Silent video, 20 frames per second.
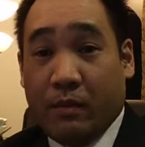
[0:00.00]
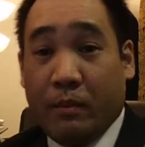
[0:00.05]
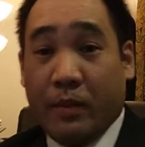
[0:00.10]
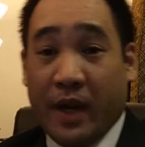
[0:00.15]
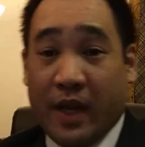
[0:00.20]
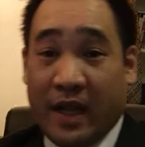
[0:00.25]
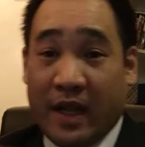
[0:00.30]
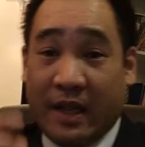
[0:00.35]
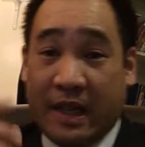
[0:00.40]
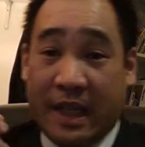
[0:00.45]

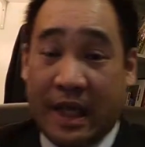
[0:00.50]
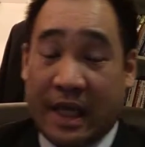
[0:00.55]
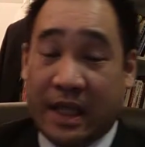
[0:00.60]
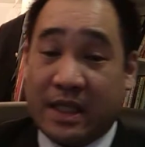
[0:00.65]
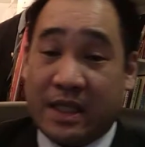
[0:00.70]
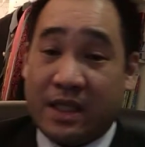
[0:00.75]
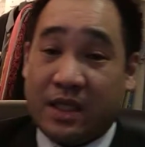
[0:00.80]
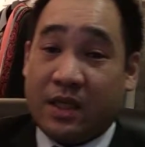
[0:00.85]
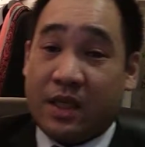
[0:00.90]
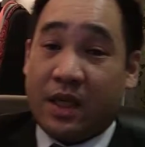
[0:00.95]
but it
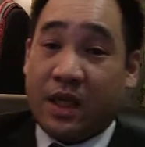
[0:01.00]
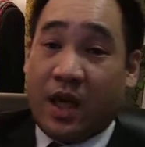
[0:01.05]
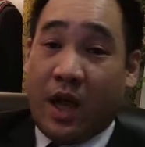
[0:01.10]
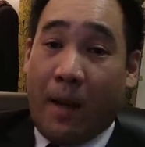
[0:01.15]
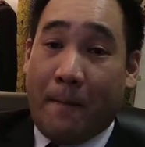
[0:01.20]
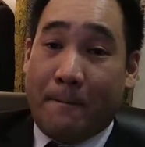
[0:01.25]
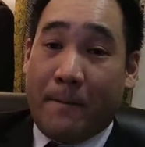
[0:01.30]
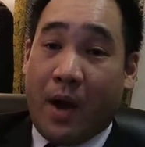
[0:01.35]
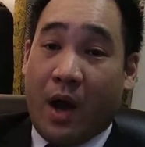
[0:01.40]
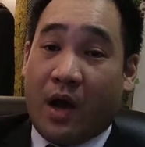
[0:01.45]
needs
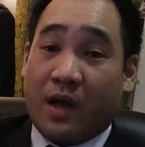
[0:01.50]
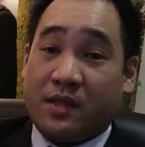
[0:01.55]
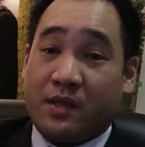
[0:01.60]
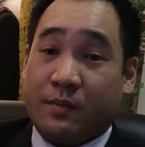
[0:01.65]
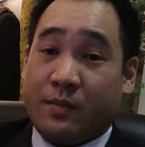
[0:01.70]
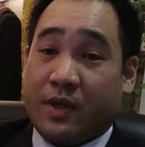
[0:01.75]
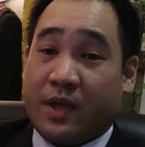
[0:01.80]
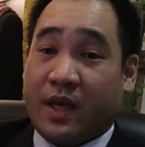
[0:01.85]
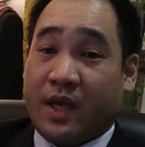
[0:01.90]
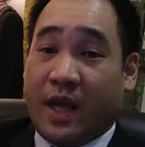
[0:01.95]

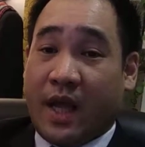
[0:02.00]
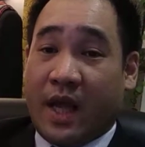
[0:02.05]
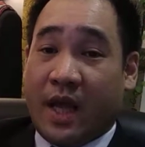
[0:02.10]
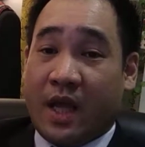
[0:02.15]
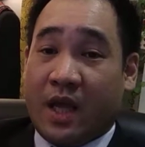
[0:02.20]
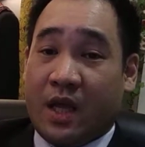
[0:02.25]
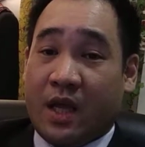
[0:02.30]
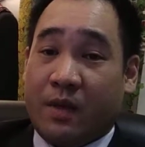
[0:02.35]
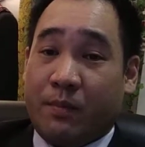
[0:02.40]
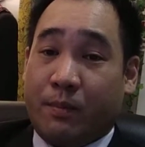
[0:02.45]

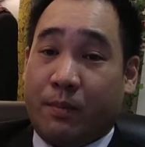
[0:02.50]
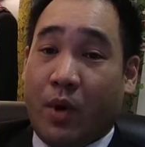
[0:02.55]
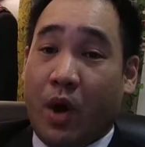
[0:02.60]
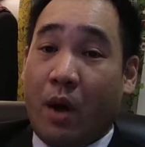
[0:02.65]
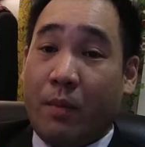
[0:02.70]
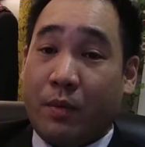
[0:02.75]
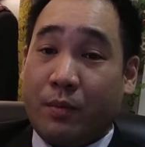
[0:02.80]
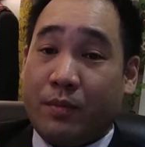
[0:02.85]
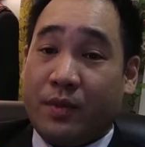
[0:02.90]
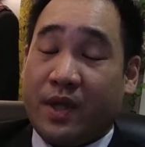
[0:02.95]
possibly
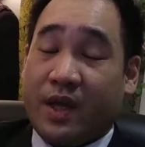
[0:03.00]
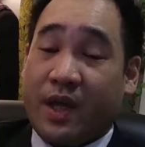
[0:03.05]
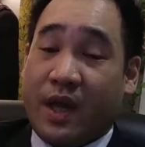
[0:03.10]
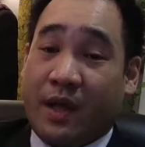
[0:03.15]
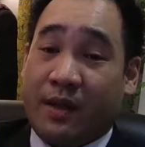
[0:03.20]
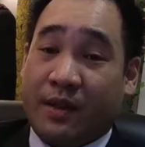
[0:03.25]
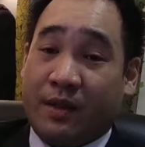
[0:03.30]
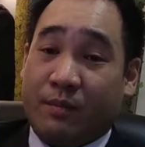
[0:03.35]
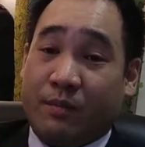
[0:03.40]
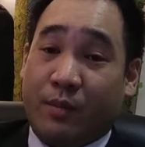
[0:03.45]

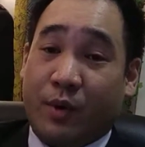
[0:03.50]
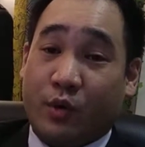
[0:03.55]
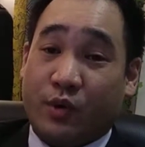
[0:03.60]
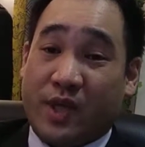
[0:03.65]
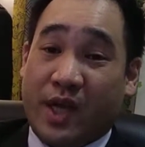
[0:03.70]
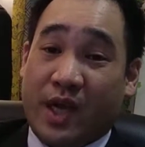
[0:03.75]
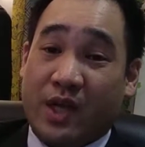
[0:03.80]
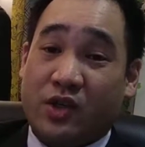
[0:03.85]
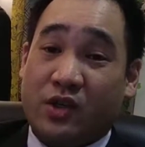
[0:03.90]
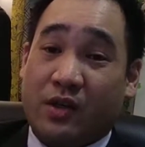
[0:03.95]
and
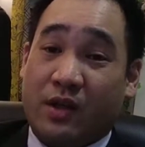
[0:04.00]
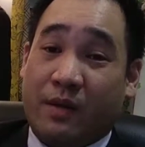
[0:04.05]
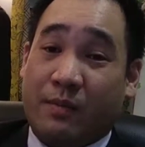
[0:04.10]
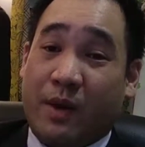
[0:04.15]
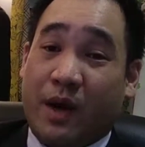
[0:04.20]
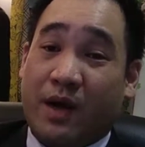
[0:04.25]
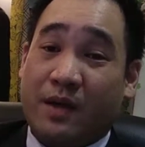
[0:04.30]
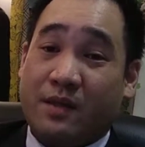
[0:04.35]
potentially